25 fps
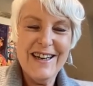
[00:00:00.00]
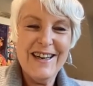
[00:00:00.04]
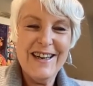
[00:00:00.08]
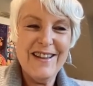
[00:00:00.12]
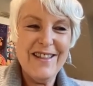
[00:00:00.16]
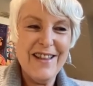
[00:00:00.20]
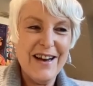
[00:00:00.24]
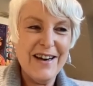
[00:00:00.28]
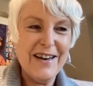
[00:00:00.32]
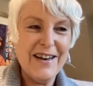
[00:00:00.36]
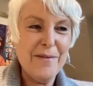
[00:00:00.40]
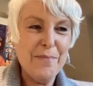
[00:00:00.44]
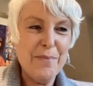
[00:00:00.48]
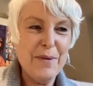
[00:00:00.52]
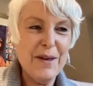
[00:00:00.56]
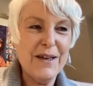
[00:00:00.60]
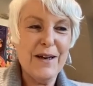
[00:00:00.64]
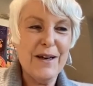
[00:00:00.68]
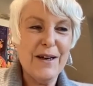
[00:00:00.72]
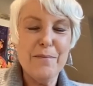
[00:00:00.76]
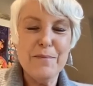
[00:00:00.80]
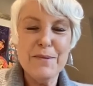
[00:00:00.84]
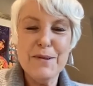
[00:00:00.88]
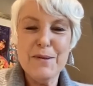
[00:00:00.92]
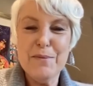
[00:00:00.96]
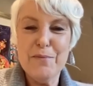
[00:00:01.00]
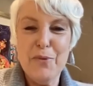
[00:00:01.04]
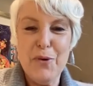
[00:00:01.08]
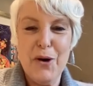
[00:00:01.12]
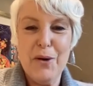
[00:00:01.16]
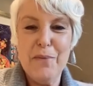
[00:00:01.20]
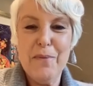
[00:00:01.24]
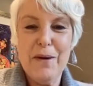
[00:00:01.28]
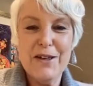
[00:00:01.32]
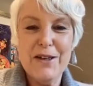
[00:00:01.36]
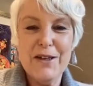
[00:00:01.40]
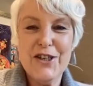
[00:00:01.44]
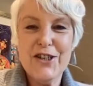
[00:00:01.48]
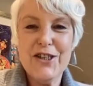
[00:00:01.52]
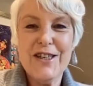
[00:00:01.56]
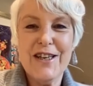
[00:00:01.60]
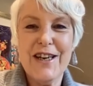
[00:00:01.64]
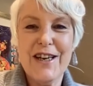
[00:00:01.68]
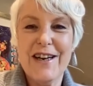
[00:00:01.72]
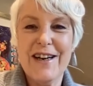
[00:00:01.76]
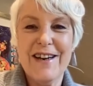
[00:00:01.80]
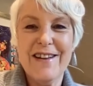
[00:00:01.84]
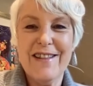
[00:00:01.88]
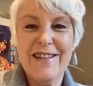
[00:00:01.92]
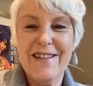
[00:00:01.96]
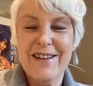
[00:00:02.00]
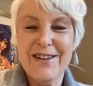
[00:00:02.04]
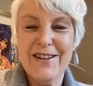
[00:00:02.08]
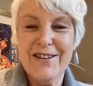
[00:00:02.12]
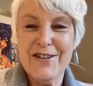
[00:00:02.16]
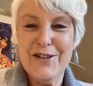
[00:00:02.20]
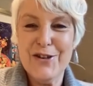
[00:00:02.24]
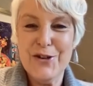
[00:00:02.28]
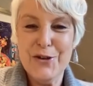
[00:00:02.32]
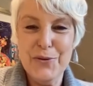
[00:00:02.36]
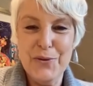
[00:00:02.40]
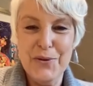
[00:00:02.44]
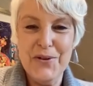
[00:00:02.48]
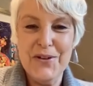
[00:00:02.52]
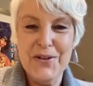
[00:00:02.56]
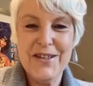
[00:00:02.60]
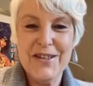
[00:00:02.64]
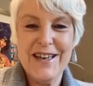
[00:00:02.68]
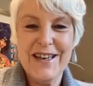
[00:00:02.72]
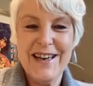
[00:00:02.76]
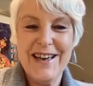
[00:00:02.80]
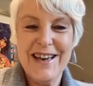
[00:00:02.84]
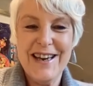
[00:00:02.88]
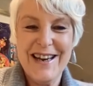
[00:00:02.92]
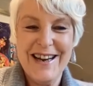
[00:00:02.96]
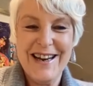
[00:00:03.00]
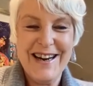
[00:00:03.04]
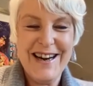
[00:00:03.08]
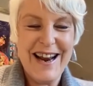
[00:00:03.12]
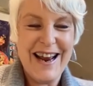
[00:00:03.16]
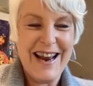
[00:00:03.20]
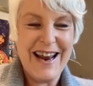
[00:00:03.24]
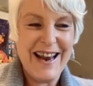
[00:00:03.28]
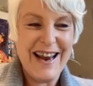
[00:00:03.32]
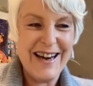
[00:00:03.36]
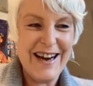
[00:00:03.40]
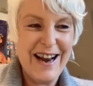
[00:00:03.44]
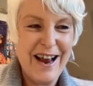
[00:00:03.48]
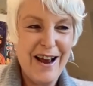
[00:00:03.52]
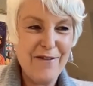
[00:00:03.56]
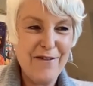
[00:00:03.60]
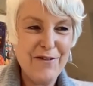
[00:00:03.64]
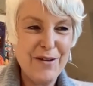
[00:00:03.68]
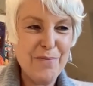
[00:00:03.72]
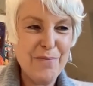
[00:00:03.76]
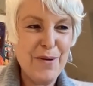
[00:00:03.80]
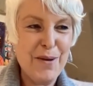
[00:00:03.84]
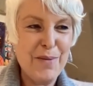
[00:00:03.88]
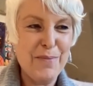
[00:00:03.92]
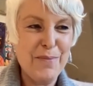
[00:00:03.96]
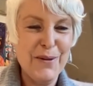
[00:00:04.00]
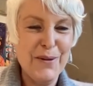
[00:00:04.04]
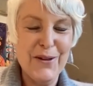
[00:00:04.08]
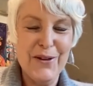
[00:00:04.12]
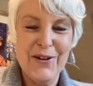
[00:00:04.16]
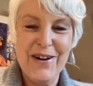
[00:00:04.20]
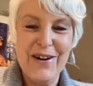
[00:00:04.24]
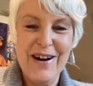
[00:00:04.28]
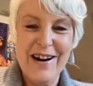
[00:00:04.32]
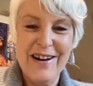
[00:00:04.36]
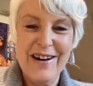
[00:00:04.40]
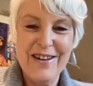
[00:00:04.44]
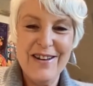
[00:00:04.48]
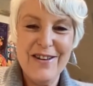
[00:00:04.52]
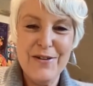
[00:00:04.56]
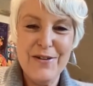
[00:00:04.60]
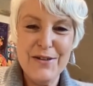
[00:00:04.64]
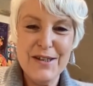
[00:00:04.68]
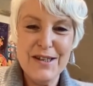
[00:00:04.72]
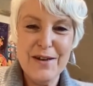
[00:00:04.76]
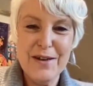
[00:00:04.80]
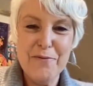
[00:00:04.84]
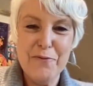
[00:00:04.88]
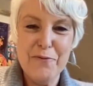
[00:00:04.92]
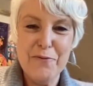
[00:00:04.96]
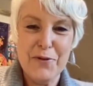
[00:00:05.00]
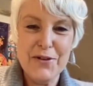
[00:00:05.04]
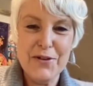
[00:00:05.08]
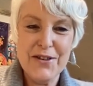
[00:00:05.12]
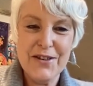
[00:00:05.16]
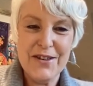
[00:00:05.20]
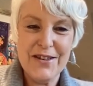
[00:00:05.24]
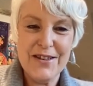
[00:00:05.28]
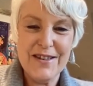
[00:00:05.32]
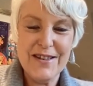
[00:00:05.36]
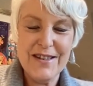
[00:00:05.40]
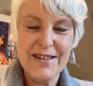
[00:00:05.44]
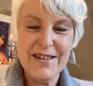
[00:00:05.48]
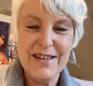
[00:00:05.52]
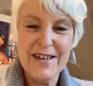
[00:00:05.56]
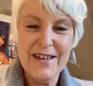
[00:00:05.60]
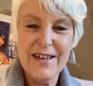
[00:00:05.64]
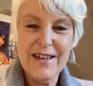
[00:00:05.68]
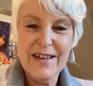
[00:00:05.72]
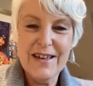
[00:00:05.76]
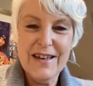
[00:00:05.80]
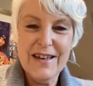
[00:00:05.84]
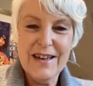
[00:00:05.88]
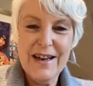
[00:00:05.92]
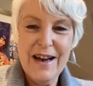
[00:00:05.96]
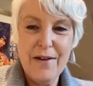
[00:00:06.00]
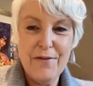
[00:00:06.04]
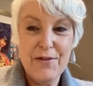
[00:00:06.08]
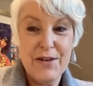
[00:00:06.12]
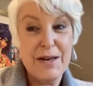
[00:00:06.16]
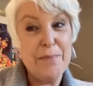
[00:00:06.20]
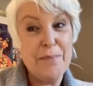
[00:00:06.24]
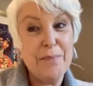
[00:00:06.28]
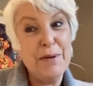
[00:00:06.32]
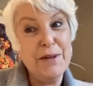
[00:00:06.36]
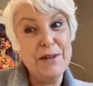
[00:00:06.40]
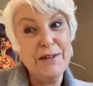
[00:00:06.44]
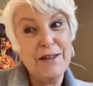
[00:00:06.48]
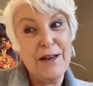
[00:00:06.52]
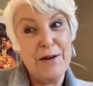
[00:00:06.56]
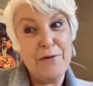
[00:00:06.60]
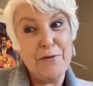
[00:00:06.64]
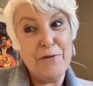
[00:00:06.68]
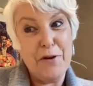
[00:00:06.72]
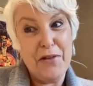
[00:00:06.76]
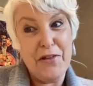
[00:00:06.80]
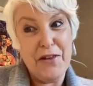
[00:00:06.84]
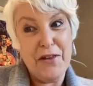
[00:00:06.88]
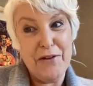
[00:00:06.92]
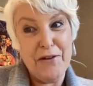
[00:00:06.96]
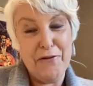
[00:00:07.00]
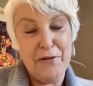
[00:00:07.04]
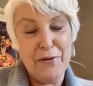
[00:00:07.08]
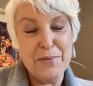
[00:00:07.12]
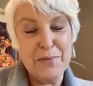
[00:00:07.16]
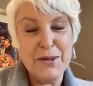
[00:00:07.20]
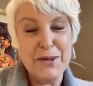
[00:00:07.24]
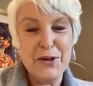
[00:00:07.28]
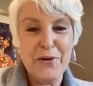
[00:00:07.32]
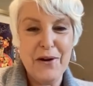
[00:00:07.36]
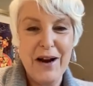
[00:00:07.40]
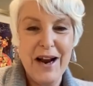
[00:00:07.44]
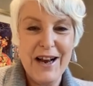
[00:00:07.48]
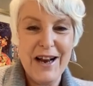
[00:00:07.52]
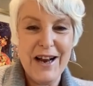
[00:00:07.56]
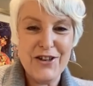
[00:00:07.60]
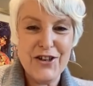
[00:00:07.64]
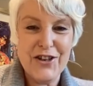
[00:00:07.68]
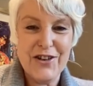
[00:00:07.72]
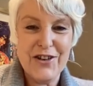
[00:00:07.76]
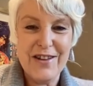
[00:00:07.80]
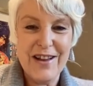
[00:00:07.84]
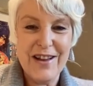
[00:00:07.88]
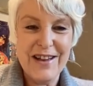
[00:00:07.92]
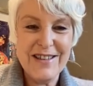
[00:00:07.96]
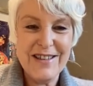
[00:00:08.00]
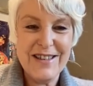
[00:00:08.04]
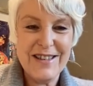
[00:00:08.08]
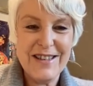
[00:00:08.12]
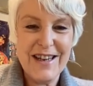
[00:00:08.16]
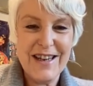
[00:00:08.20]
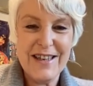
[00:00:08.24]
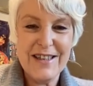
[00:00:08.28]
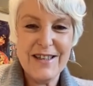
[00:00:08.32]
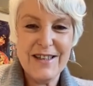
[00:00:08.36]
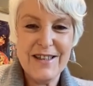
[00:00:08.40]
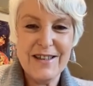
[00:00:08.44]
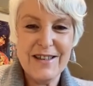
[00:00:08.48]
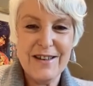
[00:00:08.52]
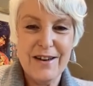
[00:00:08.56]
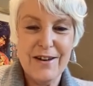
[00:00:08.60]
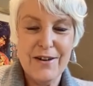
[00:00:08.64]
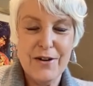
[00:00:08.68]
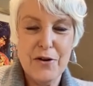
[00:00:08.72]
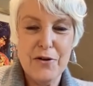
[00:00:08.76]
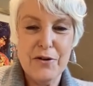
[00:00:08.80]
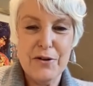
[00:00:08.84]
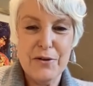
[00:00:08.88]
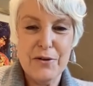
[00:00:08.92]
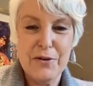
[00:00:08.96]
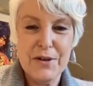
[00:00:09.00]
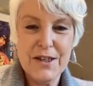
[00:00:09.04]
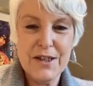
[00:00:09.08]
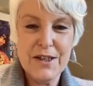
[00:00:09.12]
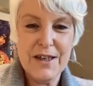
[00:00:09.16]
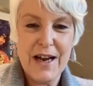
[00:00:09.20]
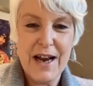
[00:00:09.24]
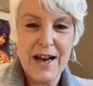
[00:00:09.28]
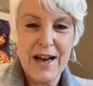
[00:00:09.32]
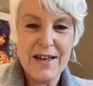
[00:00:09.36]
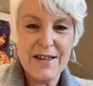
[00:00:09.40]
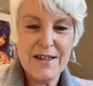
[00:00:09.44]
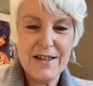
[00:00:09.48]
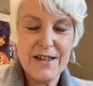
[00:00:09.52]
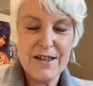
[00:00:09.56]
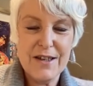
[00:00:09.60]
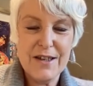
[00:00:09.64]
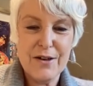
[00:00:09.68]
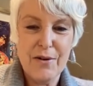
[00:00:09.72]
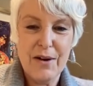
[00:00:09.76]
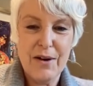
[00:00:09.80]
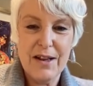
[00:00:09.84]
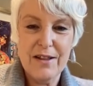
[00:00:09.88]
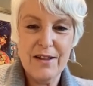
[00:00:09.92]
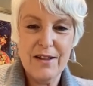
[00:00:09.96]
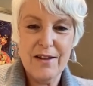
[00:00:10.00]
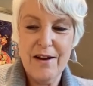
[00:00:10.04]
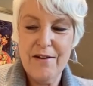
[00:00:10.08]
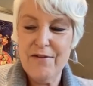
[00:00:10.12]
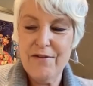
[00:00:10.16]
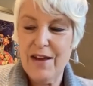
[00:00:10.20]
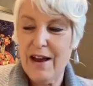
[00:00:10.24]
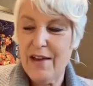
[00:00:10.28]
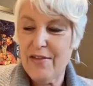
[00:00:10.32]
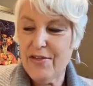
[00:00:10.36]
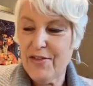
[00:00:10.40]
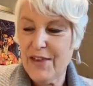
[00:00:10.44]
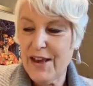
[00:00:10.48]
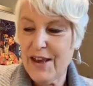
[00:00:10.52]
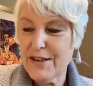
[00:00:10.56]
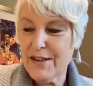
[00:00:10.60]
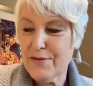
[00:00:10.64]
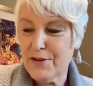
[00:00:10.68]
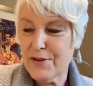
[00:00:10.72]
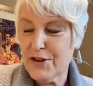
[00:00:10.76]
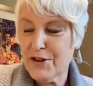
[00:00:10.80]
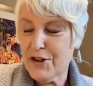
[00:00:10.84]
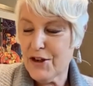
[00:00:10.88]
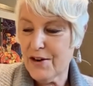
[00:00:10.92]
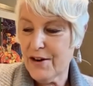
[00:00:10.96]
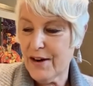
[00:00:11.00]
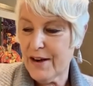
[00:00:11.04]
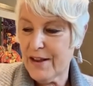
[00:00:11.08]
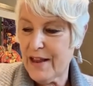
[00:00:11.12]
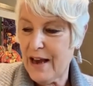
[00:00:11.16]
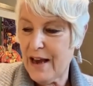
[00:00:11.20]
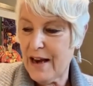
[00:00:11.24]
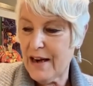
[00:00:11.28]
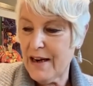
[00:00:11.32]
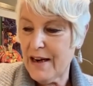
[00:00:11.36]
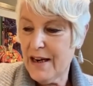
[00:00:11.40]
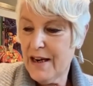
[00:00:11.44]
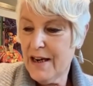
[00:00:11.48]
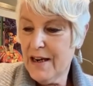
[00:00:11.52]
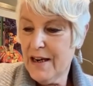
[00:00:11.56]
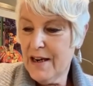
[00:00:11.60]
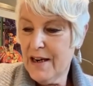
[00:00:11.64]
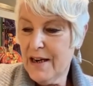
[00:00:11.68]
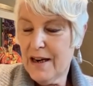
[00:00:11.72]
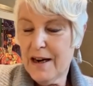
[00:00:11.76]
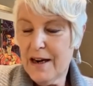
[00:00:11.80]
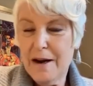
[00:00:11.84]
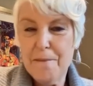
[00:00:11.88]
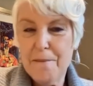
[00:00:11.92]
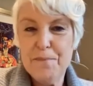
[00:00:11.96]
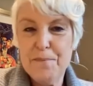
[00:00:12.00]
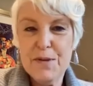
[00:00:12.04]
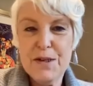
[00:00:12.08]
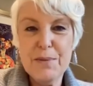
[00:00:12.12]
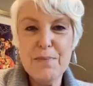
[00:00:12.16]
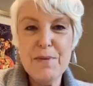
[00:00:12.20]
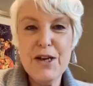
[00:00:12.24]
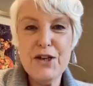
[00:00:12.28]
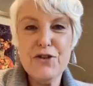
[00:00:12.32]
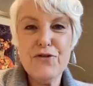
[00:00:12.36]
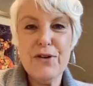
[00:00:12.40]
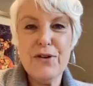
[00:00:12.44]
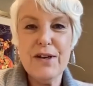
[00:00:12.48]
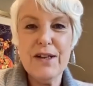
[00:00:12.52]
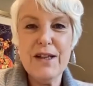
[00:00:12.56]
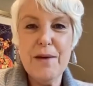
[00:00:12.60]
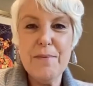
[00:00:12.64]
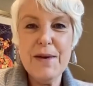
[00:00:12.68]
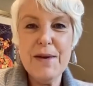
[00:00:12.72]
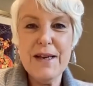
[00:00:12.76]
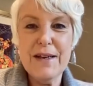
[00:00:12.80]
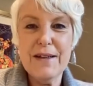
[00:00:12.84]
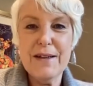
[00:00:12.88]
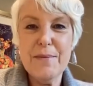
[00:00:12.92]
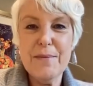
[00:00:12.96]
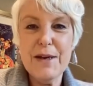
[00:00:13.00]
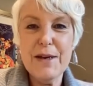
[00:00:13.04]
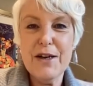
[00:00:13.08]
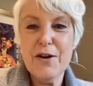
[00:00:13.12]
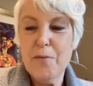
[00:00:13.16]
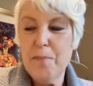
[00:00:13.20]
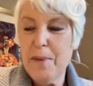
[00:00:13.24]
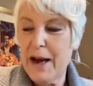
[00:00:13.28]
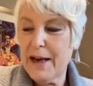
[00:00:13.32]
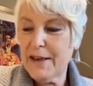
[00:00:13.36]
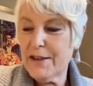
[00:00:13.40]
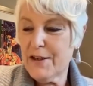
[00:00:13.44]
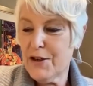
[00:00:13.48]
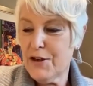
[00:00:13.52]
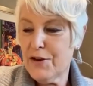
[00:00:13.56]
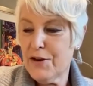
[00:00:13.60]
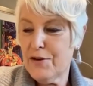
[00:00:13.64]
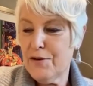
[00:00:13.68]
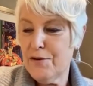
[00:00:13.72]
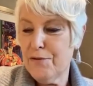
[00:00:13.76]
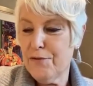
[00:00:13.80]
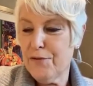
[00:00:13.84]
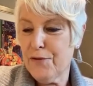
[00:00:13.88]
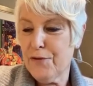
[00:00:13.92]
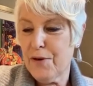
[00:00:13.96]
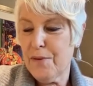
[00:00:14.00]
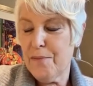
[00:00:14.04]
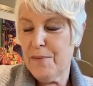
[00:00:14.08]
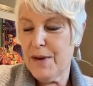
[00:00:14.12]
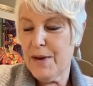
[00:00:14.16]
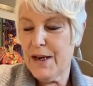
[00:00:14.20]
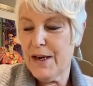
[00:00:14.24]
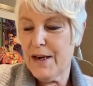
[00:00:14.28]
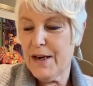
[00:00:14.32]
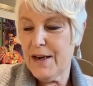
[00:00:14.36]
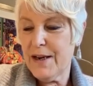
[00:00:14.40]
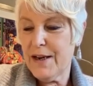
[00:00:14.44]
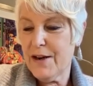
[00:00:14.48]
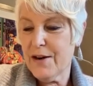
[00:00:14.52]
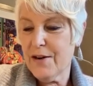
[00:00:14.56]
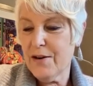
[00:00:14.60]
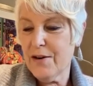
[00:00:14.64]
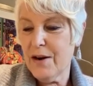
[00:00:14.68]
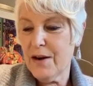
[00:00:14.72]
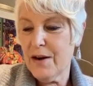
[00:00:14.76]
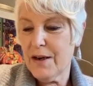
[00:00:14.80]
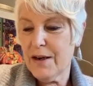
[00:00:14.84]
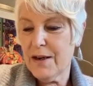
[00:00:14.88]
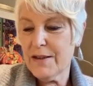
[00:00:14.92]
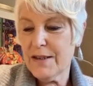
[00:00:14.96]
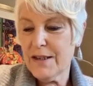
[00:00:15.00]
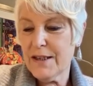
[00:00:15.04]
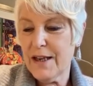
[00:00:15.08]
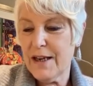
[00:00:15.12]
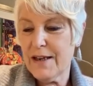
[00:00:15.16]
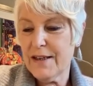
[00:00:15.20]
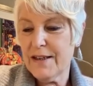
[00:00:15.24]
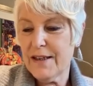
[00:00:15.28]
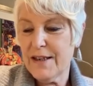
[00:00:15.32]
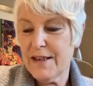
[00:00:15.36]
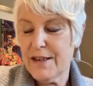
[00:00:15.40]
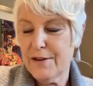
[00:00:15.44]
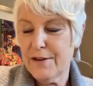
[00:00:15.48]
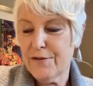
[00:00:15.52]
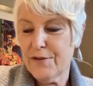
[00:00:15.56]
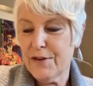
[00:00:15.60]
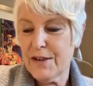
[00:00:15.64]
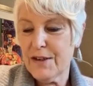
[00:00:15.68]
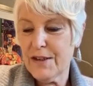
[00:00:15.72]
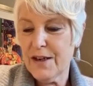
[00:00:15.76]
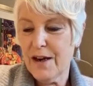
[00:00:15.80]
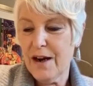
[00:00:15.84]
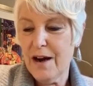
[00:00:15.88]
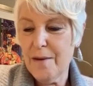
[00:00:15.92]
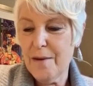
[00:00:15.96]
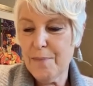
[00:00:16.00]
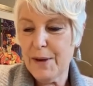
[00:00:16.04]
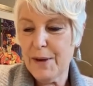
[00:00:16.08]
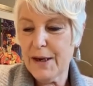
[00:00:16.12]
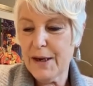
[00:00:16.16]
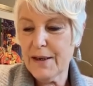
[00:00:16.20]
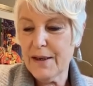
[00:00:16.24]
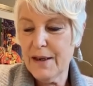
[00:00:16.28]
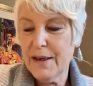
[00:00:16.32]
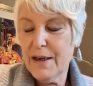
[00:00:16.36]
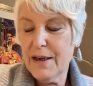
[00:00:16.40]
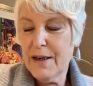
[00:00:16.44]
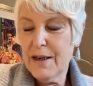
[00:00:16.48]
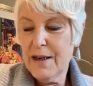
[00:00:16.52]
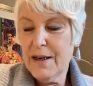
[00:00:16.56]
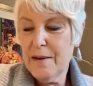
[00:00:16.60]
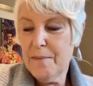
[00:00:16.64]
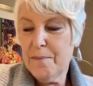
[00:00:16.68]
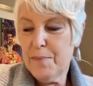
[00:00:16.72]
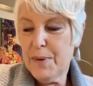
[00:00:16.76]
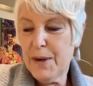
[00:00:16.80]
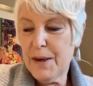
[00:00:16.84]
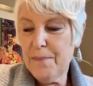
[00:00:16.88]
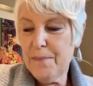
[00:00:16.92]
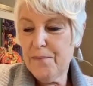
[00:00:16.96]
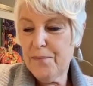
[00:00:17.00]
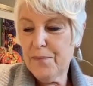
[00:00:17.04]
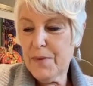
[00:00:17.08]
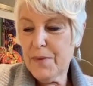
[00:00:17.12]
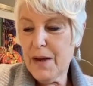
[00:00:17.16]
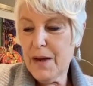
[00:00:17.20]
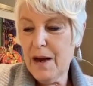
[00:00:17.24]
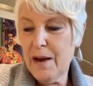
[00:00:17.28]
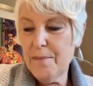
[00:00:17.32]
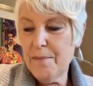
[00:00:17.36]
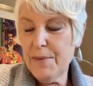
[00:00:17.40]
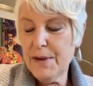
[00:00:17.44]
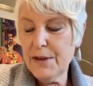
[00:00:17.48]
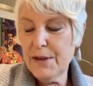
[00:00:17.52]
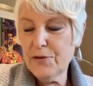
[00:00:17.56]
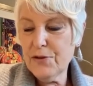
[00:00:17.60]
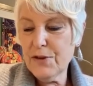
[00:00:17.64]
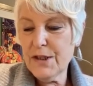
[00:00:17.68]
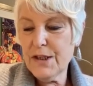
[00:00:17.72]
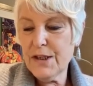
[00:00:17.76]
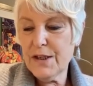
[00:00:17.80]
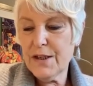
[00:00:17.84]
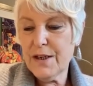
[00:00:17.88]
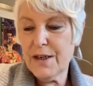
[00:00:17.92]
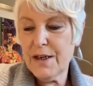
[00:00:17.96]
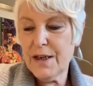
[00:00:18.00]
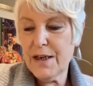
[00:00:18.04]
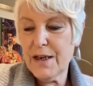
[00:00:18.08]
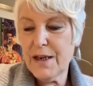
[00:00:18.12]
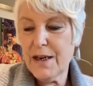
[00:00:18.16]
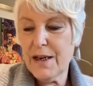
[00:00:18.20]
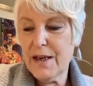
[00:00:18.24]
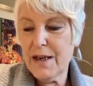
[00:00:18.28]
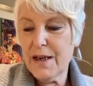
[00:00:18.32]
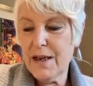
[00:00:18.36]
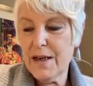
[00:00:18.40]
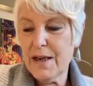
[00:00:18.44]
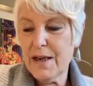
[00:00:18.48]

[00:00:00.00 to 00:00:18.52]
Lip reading: Then it becomes more about just getting the tools in and having people learn how to use them versus having to build everything from scratch. And that's an onerous task. So I love that. Thanks for sharing that. Dimitri, let me go back to you for a minute here on a slightly different topic, but I'm interested,